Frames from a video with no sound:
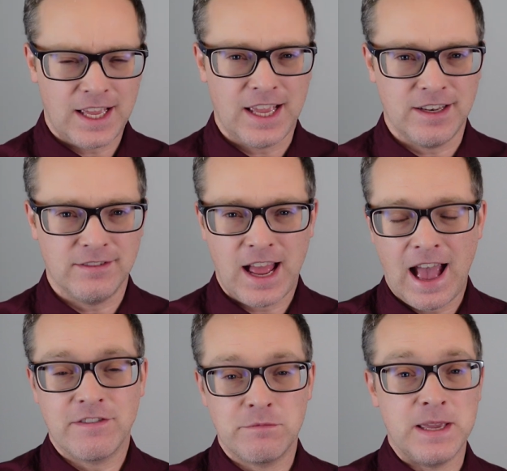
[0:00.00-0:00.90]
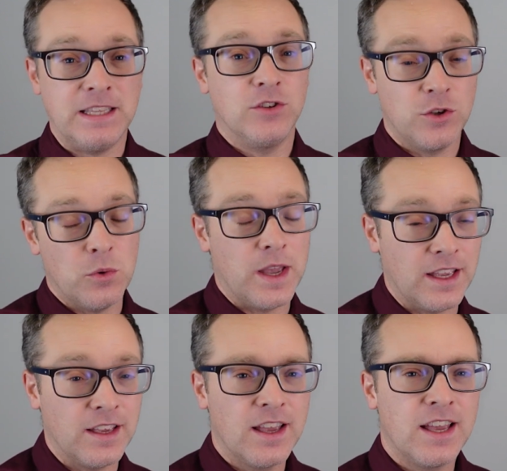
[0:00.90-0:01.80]
in have been
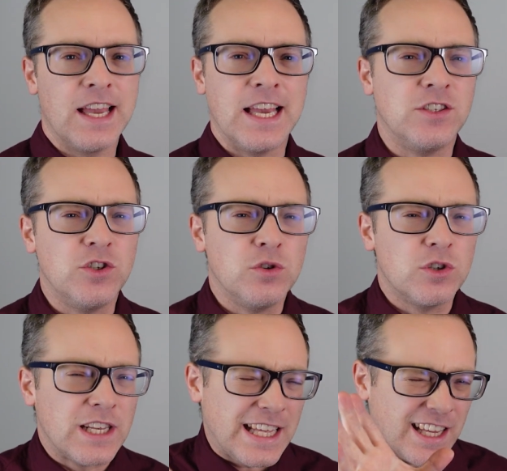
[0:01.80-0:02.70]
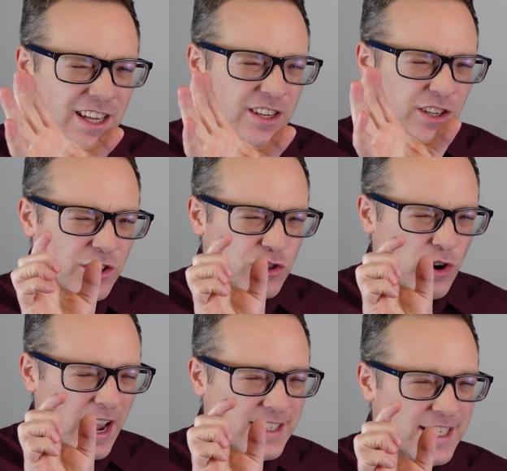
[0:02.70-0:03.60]
doing is usually
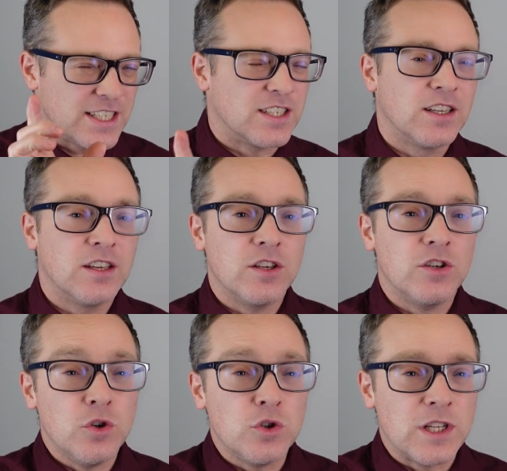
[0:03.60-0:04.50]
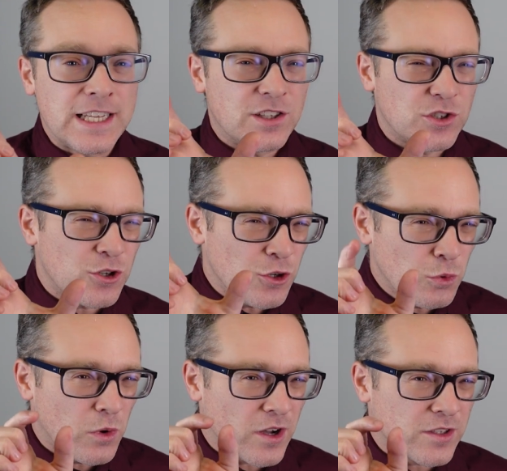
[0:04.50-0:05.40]
contracted. Usually the two
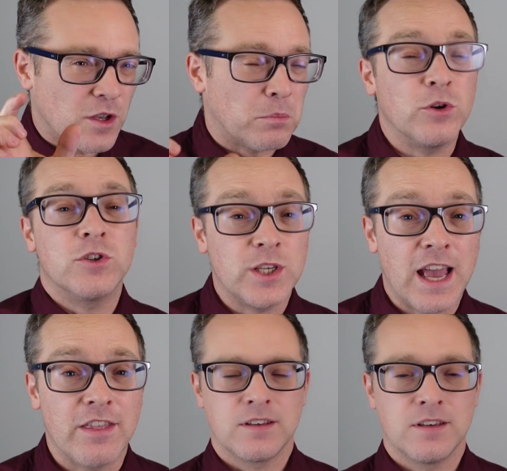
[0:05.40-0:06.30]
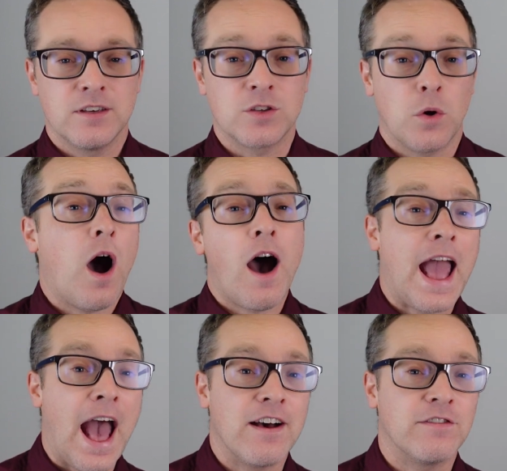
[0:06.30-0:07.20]
words are put together. So I
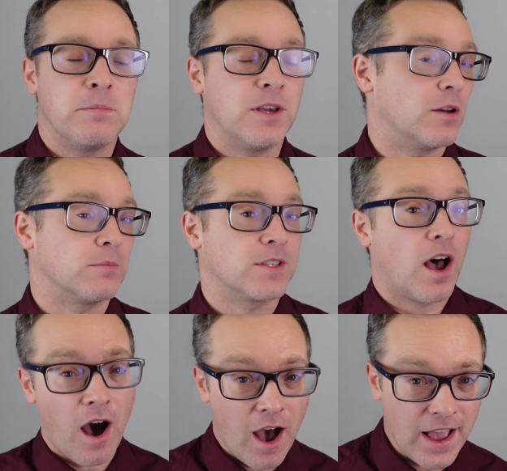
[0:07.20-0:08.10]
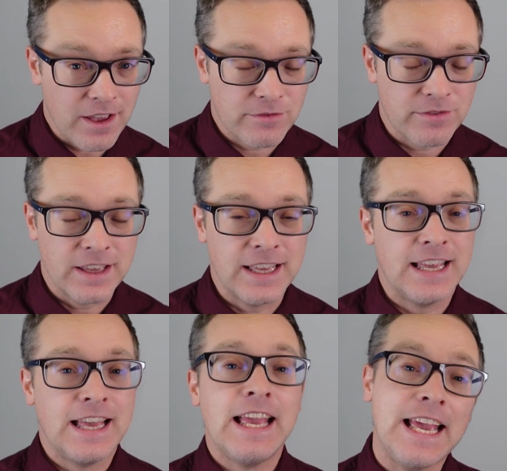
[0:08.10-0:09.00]
have becomes I've,
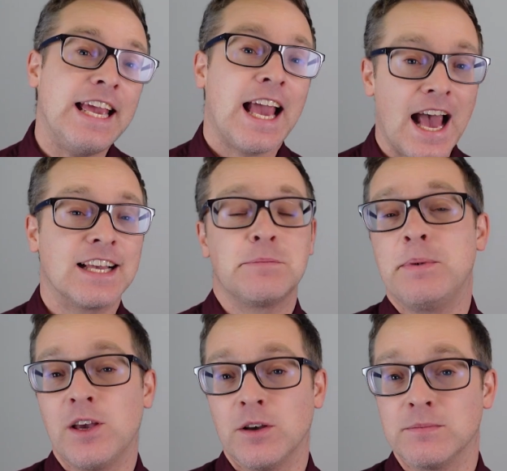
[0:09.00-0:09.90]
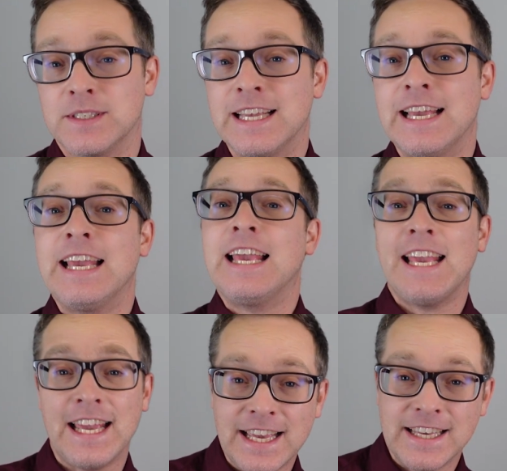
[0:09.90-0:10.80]
he has becomes
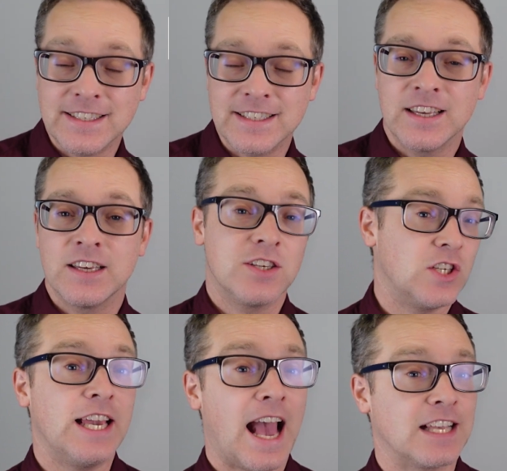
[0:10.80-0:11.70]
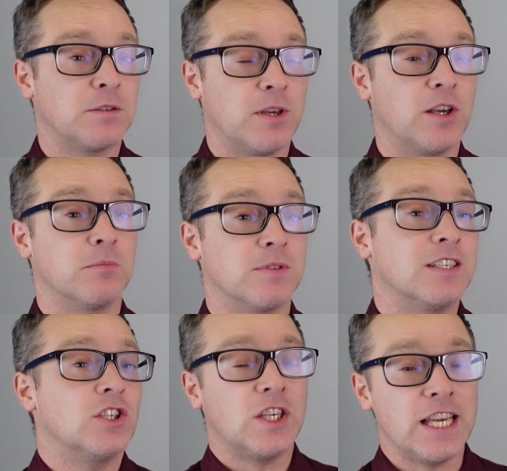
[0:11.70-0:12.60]
he's, she has becomes
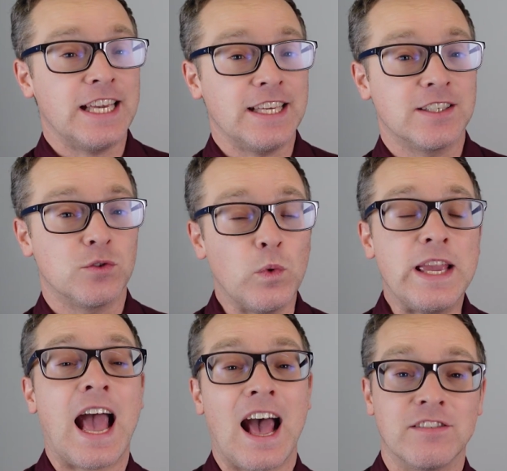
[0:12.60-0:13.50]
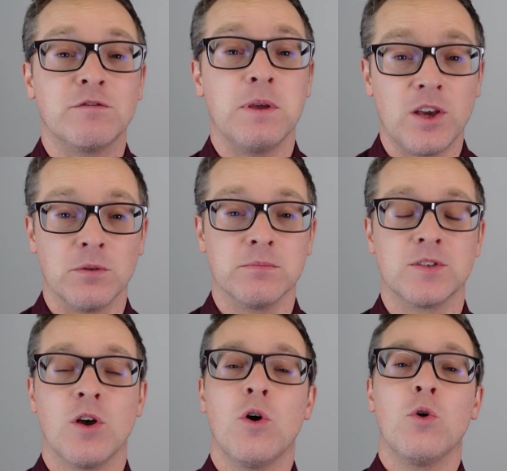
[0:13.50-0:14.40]
she's, we have
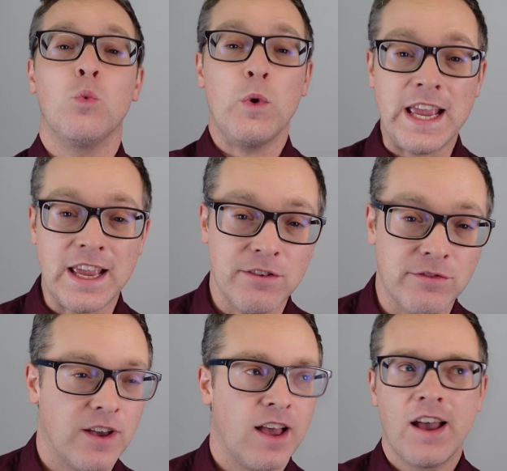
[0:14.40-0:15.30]
becomes we've,